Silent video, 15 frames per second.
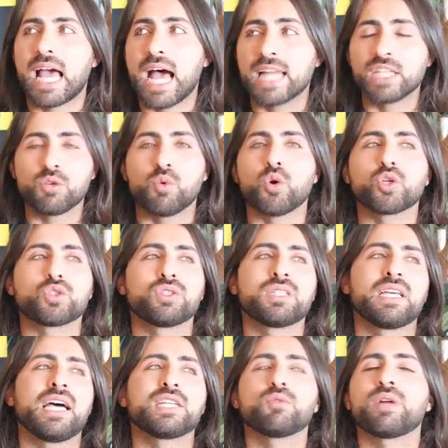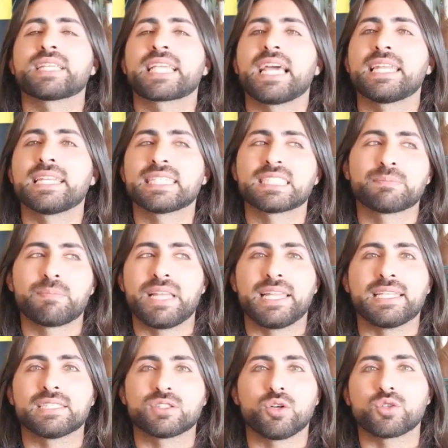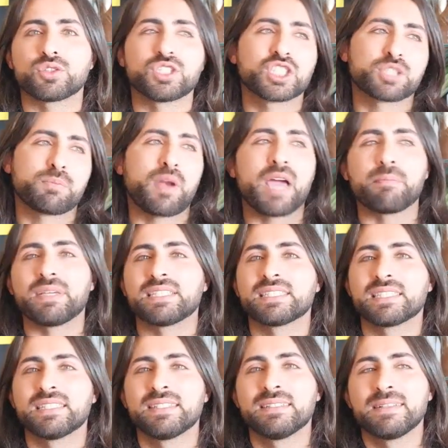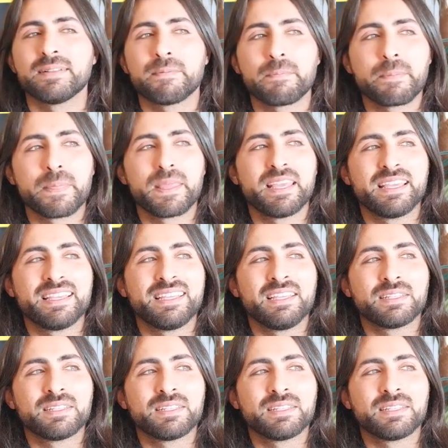any word anyone can explain it or describe it.